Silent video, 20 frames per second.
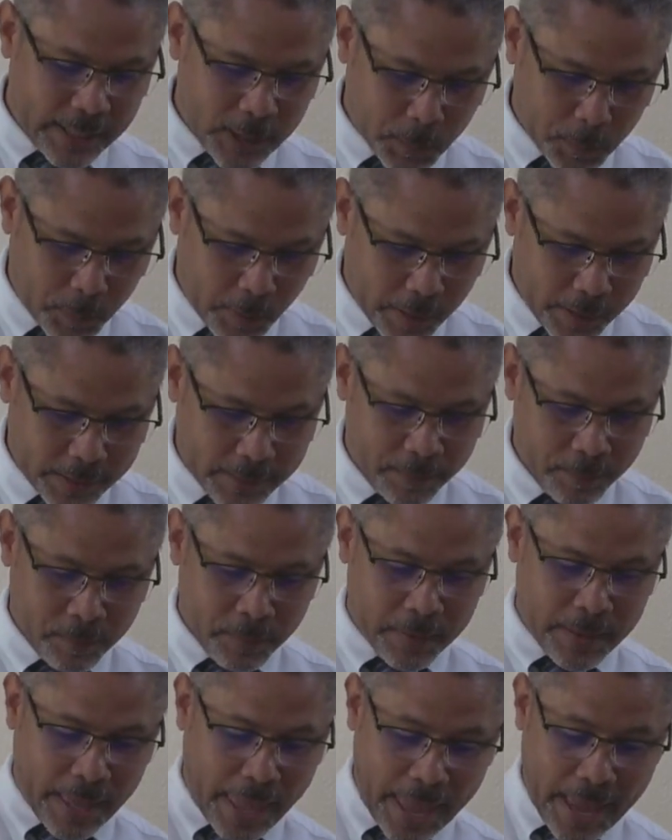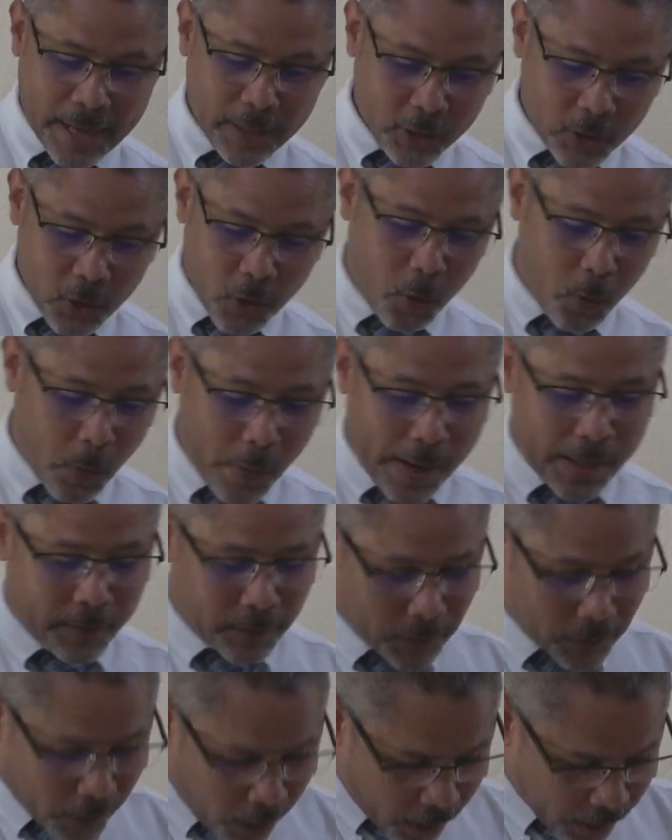Spirit, and you will
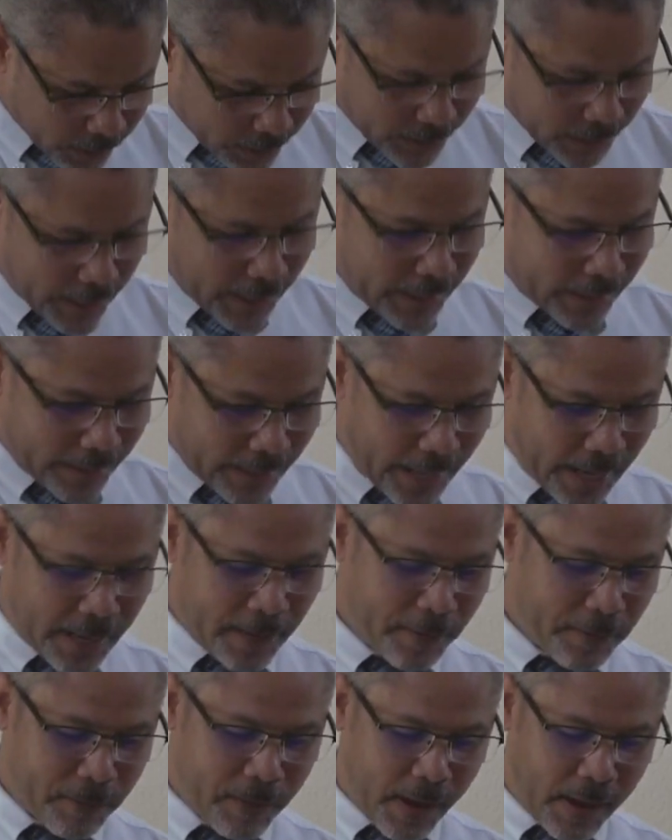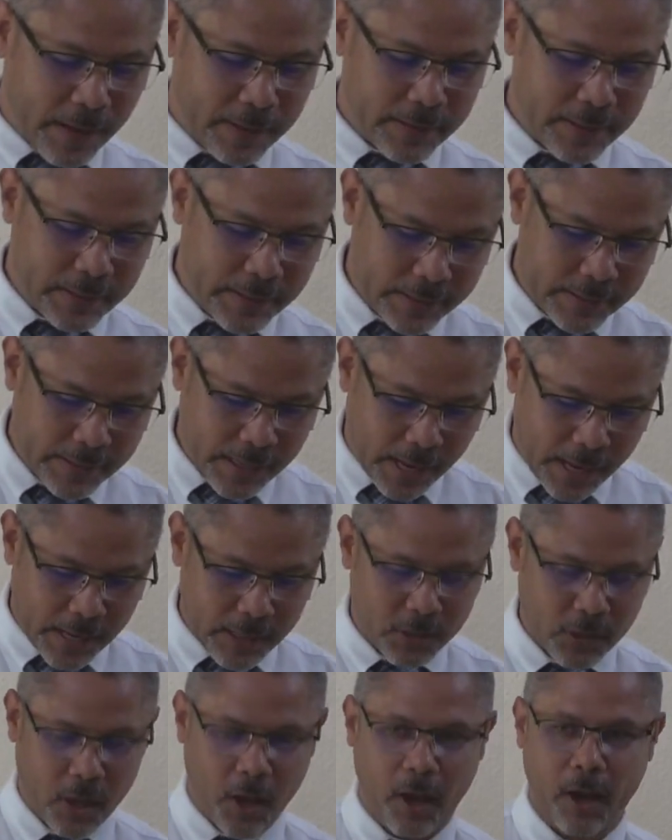not gratify the
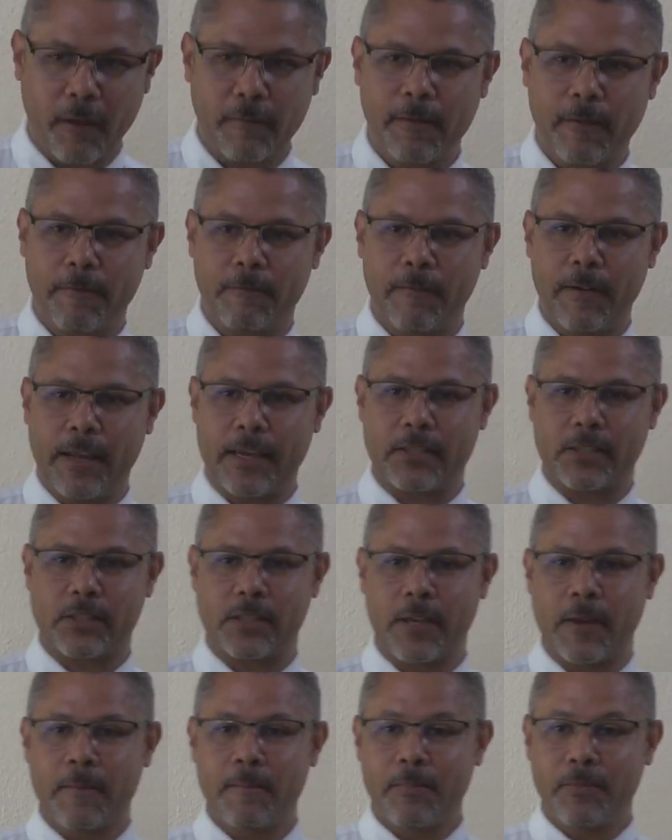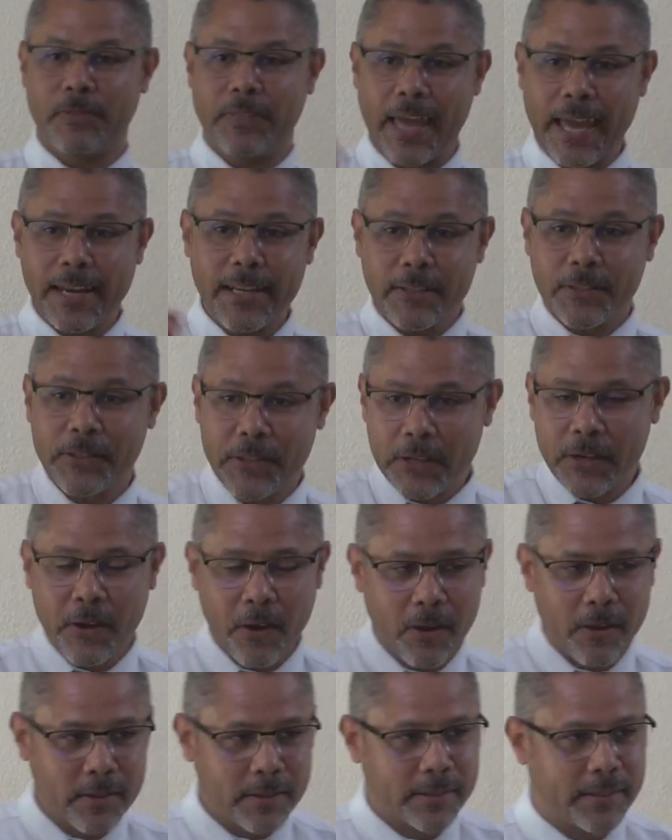desires of the flesh. That is the
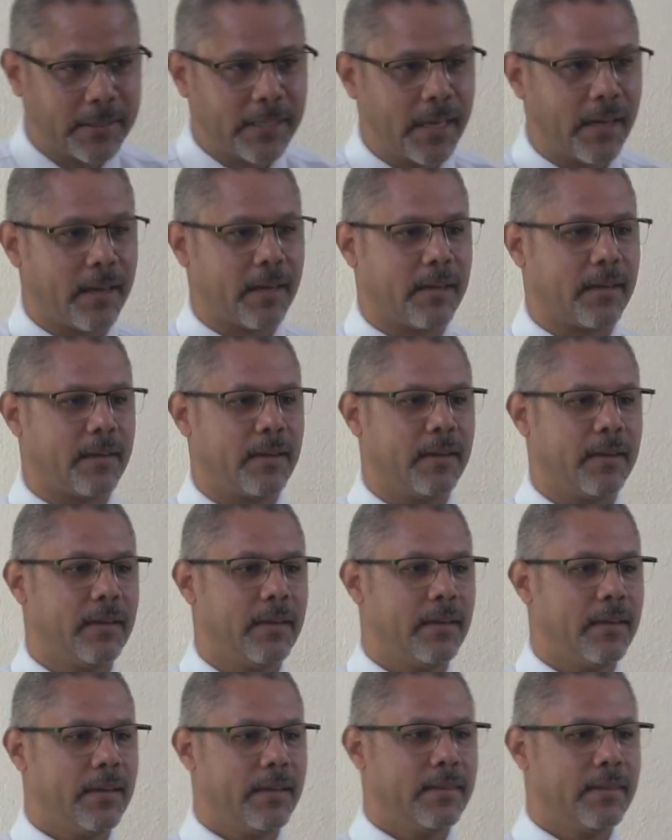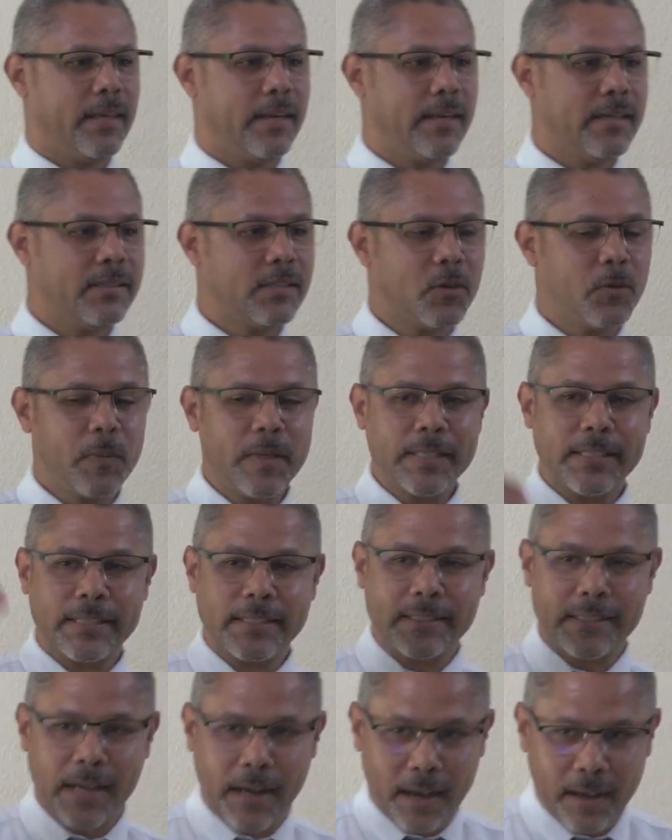answer. The reason we
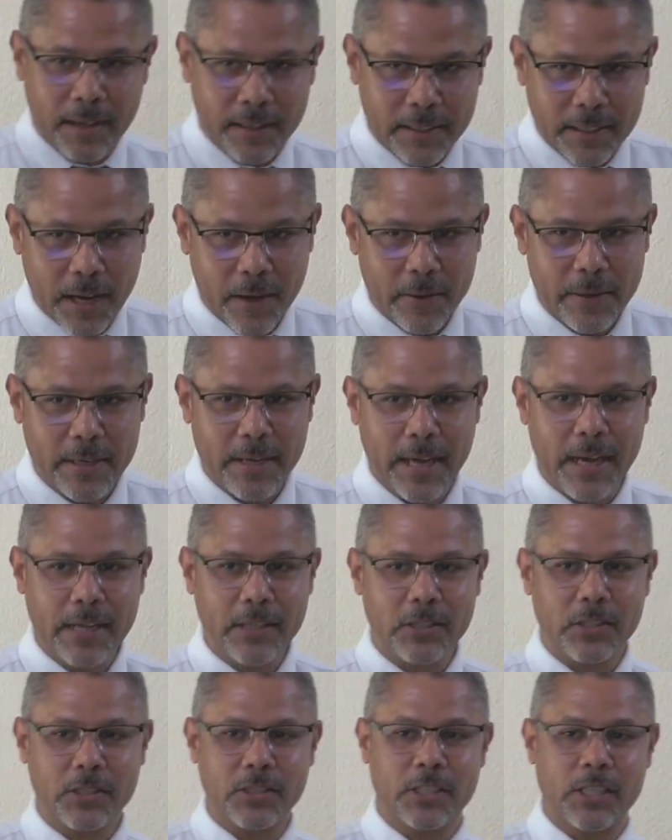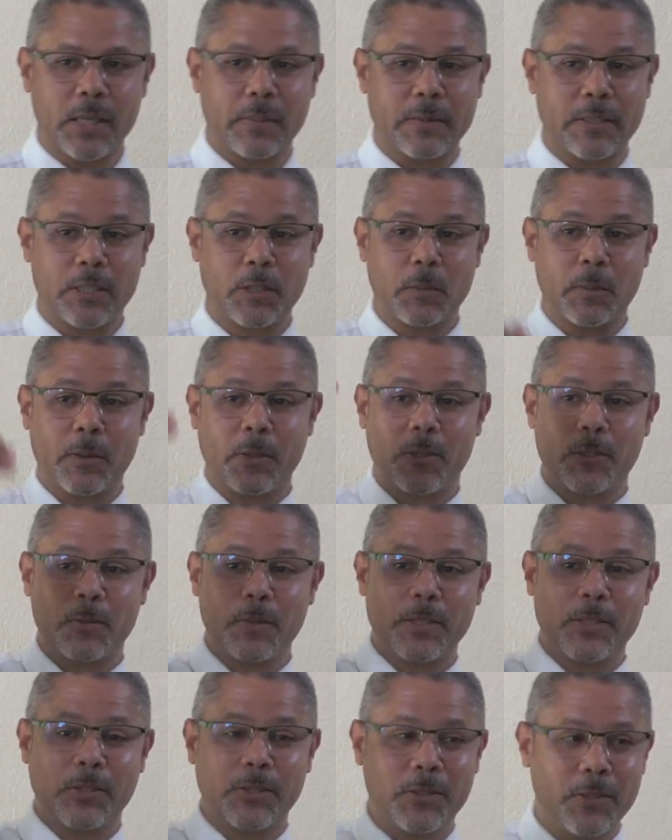struggle in our relationships is because
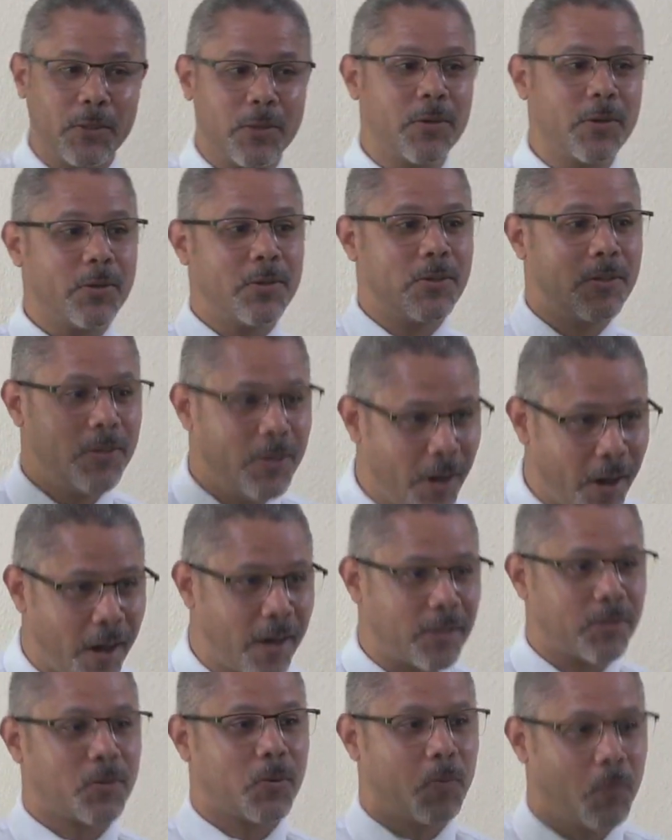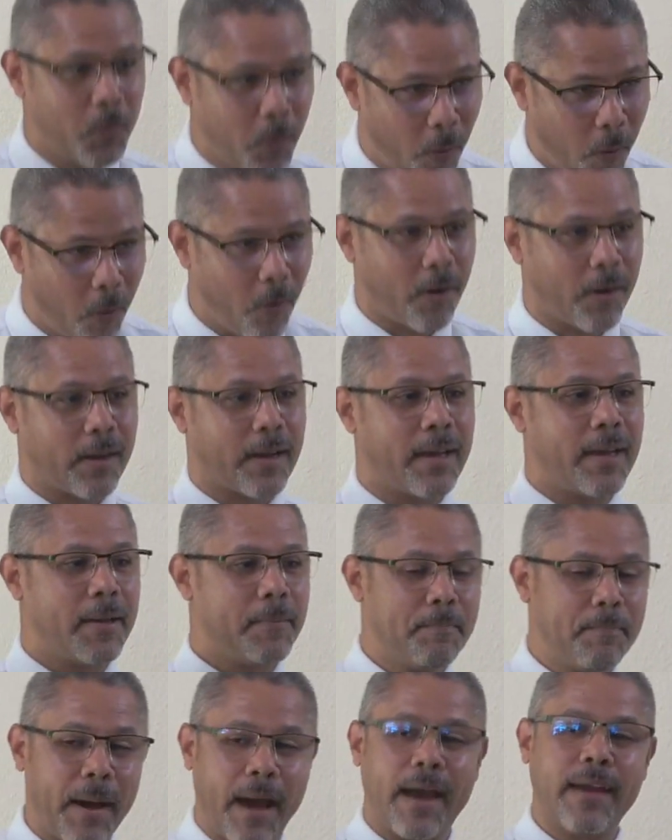we do not walk
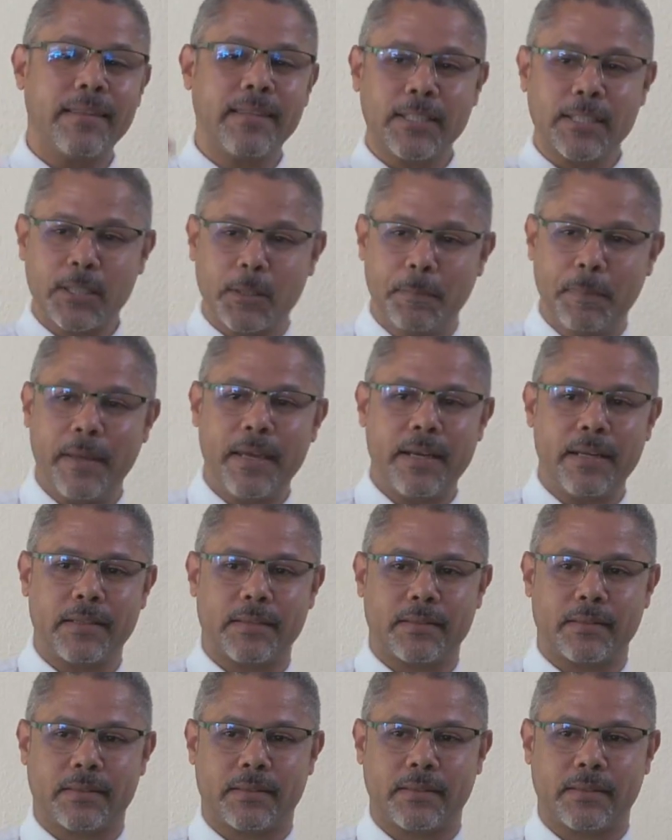by the Spirit.